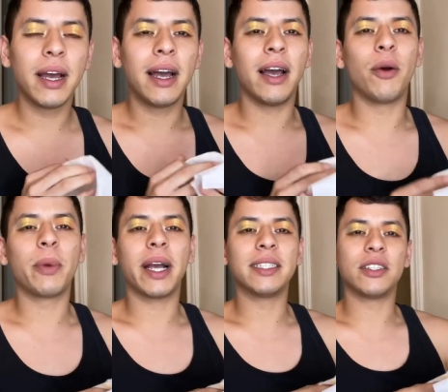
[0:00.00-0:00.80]
I hope you
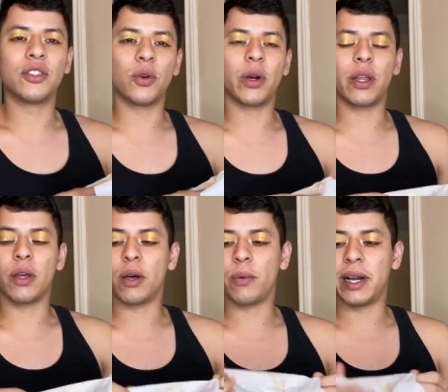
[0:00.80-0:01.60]
guys enjoy
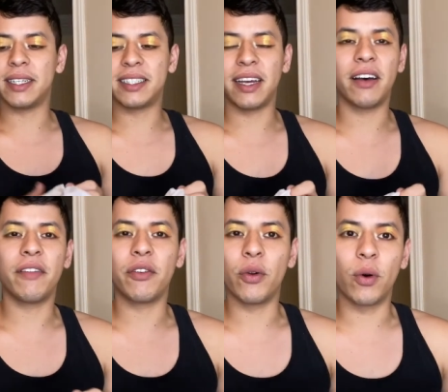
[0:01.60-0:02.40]
the rest
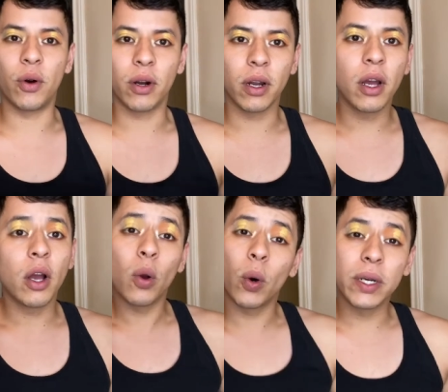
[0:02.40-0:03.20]
of your
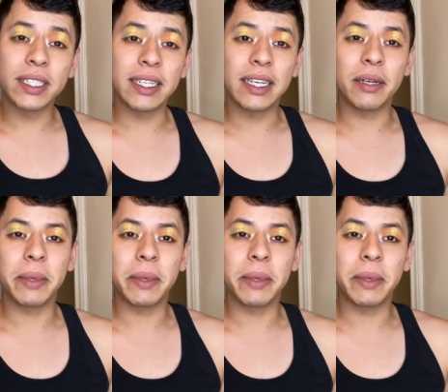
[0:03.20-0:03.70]
quarantine,